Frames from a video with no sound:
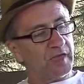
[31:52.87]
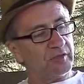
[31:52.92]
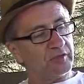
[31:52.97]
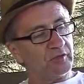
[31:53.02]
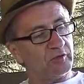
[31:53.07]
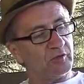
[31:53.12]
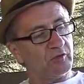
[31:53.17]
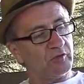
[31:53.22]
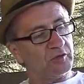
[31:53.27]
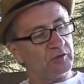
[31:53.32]
The
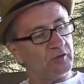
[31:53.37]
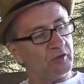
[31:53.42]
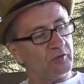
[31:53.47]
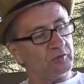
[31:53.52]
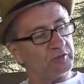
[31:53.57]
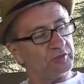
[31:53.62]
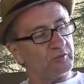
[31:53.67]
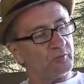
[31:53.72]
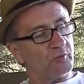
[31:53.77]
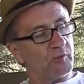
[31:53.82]
Lord
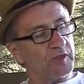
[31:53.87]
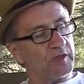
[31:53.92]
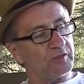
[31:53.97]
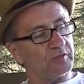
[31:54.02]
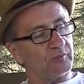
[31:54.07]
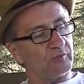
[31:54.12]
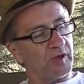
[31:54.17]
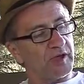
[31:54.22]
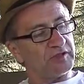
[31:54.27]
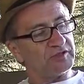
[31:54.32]
knoweth the way of the
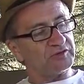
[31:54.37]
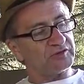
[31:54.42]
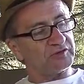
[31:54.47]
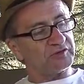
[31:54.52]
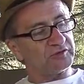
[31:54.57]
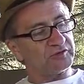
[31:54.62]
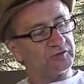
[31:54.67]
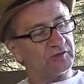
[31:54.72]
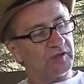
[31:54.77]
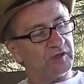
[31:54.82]

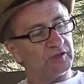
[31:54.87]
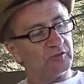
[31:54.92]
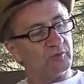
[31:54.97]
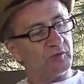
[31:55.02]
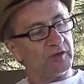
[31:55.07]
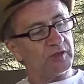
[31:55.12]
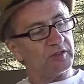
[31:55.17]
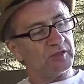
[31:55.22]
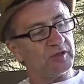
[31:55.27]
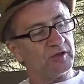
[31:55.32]
righteous, and the
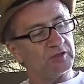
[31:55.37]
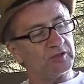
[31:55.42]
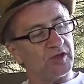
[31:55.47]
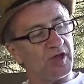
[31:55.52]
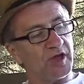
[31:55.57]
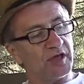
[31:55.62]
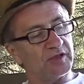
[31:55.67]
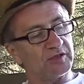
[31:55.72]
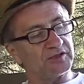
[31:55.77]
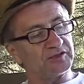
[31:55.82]
way of the
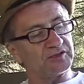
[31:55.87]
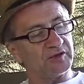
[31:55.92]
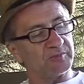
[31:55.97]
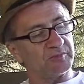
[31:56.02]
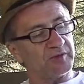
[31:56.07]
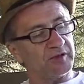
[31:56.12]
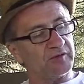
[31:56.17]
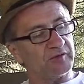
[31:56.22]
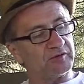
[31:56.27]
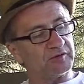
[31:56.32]
ungodly shall
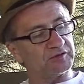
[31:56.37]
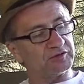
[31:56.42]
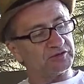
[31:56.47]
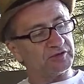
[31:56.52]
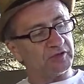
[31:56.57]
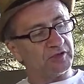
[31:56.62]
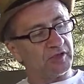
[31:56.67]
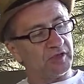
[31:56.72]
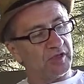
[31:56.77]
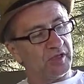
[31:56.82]
perish.
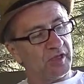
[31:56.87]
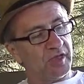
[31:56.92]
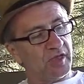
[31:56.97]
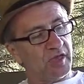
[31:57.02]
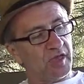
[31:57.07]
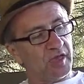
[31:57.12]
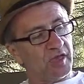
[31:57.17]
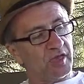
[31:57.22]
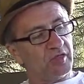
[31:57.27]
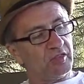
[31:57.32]

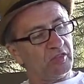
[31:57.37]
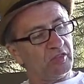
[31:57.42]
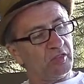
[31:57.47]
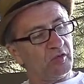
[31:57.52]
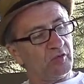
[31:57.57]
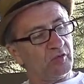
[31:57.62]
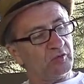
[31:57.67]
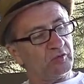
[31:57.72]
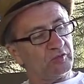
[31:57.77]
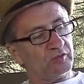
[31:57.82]

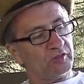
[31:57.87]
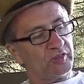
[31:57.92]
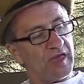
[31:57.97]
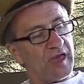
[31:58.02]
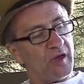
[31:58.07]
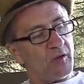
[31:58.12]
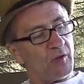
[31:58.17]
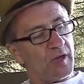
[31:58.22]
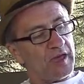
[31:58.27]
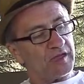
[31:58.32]
Though
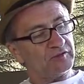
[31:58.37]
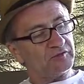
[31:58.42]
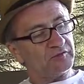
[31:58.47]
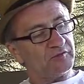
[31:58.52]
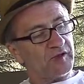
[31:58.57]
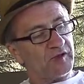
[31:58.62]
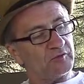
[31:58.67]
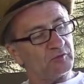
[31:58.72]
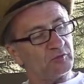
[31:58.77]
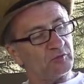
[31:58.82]
thou hast
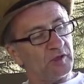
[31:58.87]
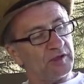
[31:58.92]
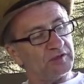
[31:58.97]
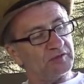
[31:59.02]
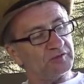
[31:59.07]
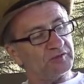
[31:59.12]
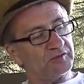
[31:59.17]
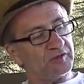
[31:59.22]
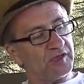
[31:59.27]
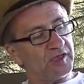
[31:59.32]
found
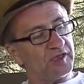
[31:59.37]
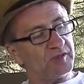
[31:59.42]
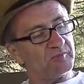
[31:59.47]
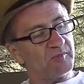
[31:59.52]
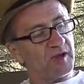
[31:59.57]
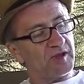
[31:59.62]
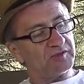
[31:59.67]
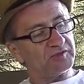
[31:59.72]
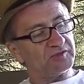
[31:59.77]
grace in my